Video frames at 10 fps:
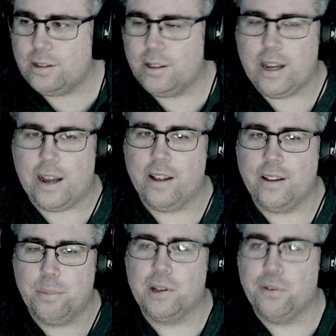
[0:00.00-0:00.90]
Yeah,
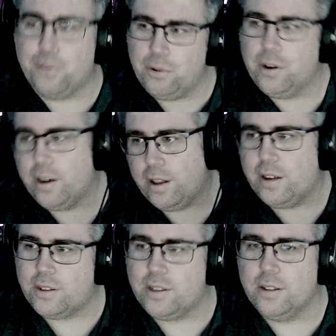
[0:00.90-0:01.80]
you put the food in and then
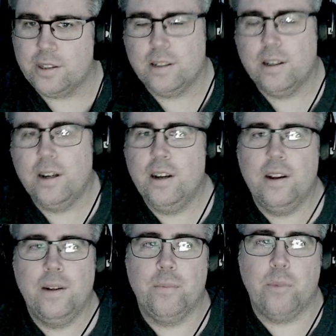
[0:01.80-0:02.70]
it seals it.
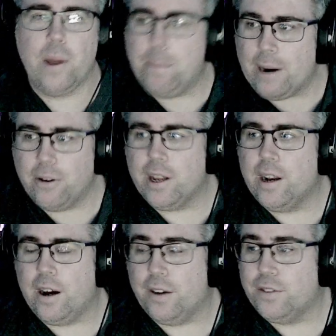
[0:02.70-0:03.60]
We had barely
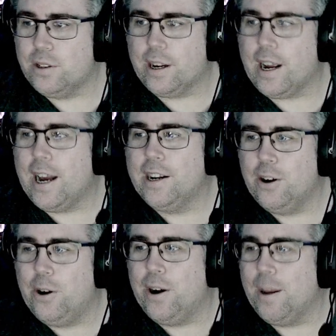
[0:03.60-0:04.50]
enough, so like I had to
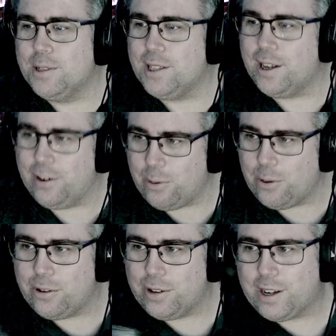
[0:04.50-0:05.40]
go on Amazon and
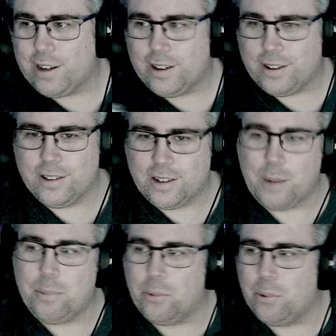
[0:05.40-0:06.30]
order like a
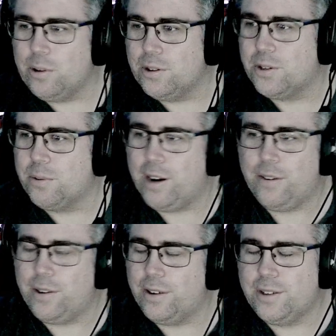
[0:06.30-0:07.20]
couple rolls or whatever.